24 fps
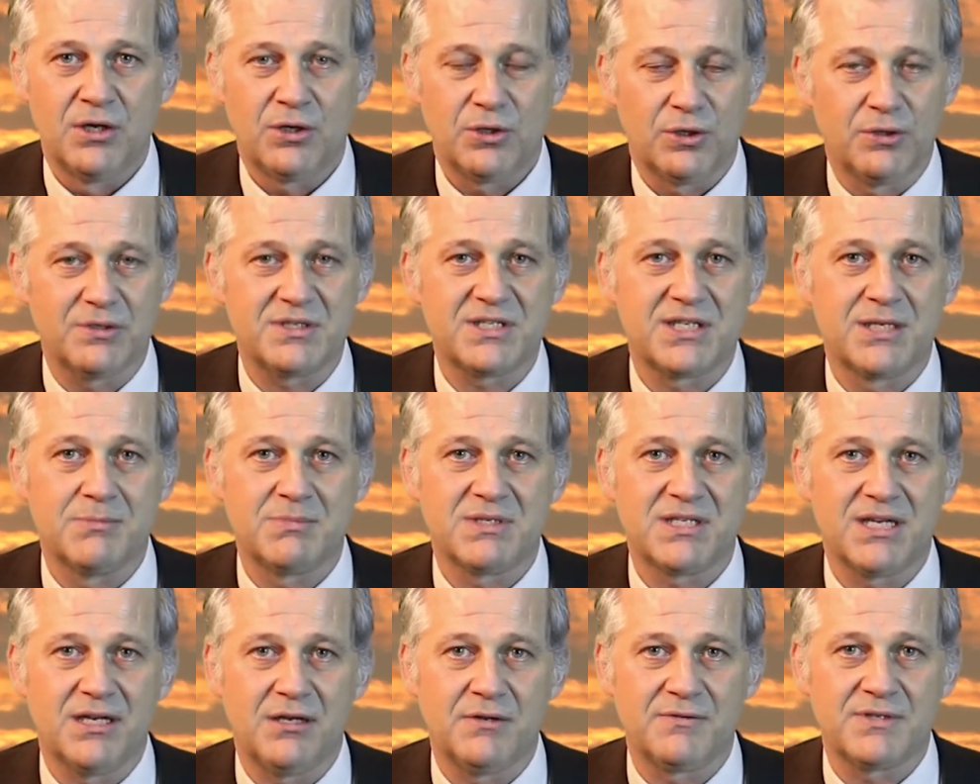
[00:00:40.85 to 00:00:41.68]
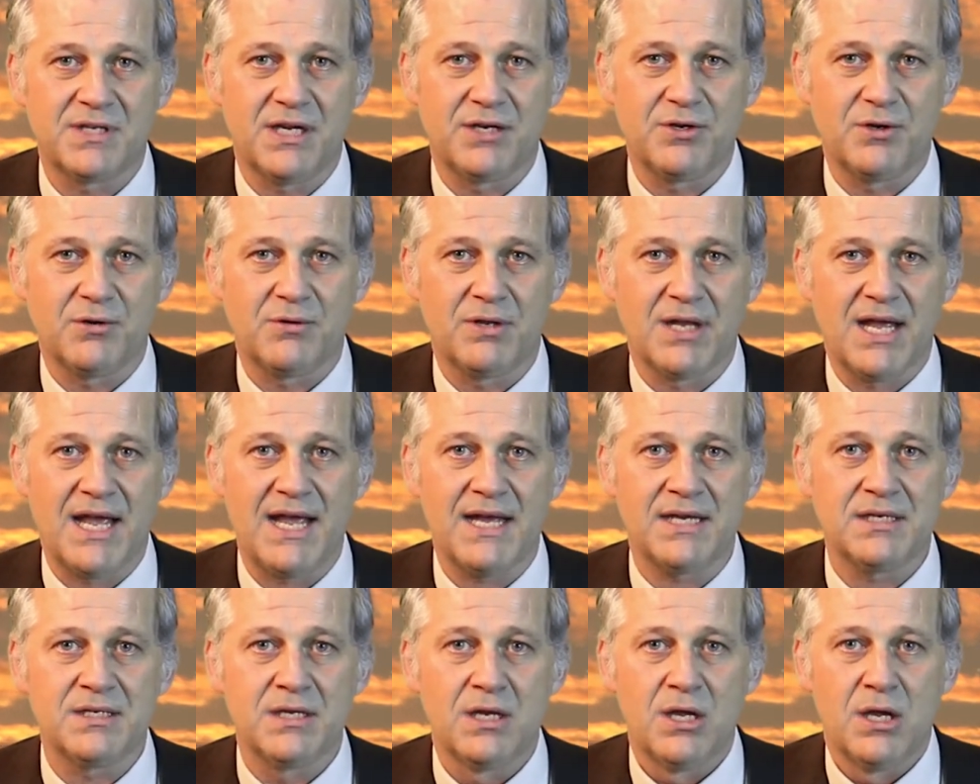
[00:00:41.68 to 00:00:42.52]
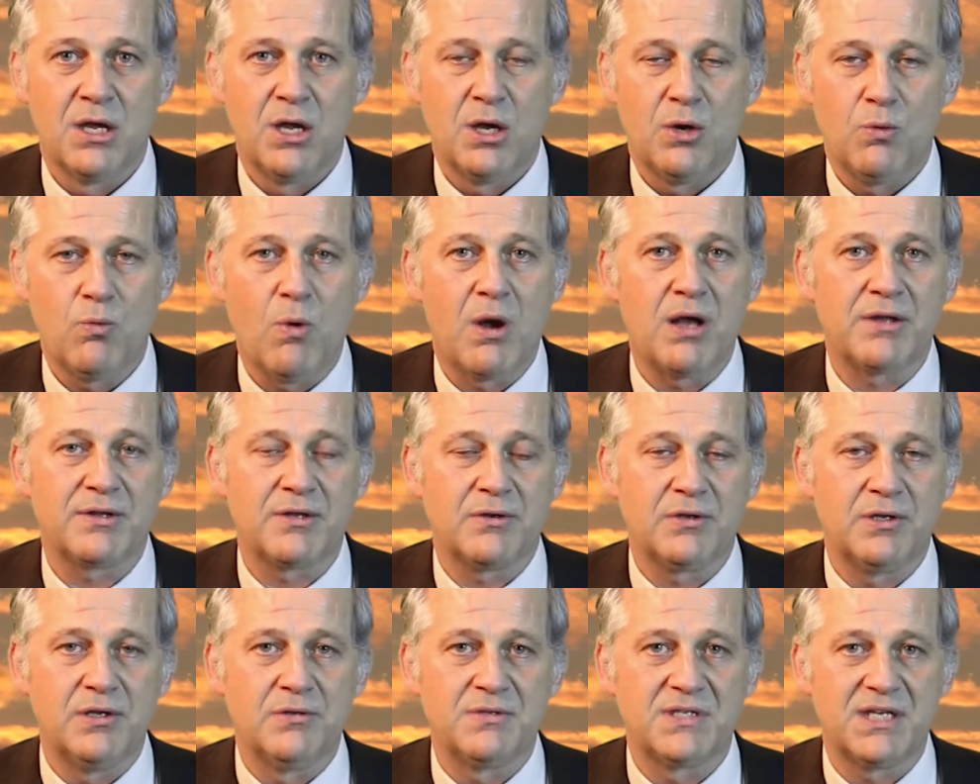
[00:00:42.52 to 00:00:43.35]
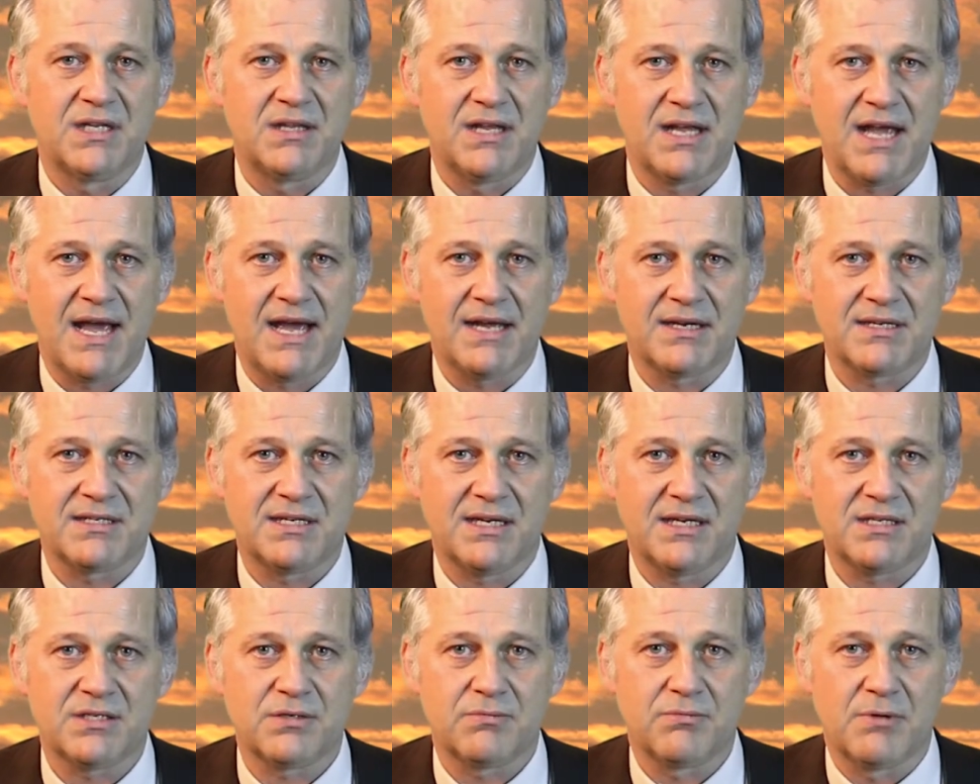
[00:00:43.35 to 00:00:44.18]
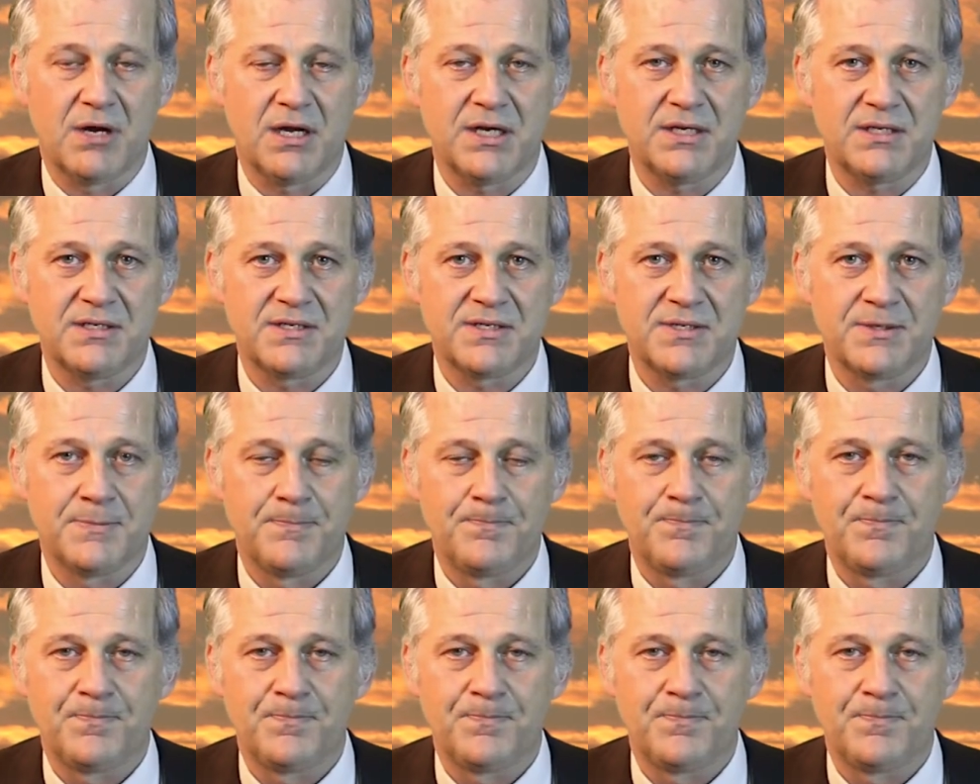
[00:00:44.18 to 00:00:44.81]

hurts themselves on your land while they're using the access rights.